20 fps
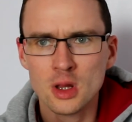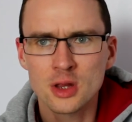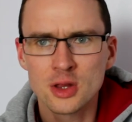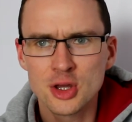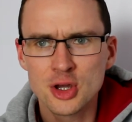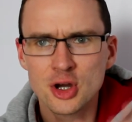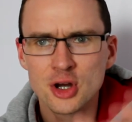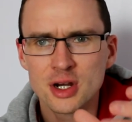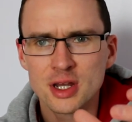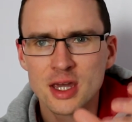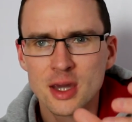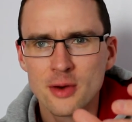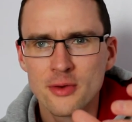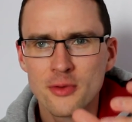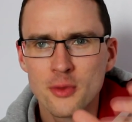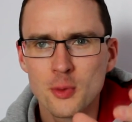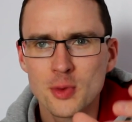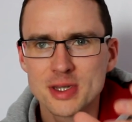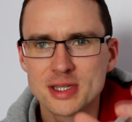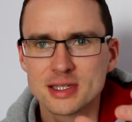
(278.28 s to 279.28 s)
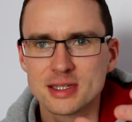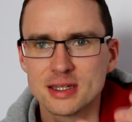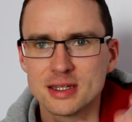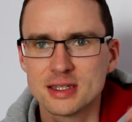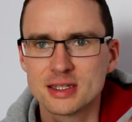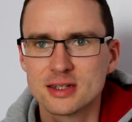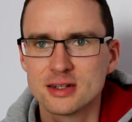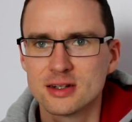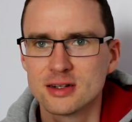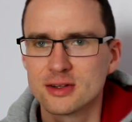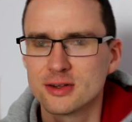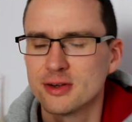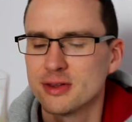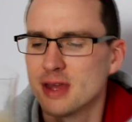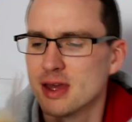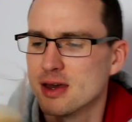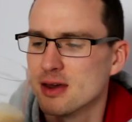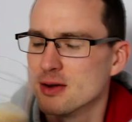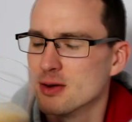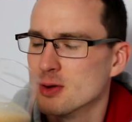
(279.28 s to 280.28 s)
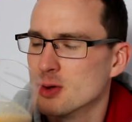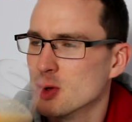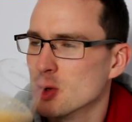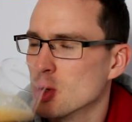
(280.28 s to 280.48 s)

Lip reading: that you kind of get with a whiskey. It's kind of got that...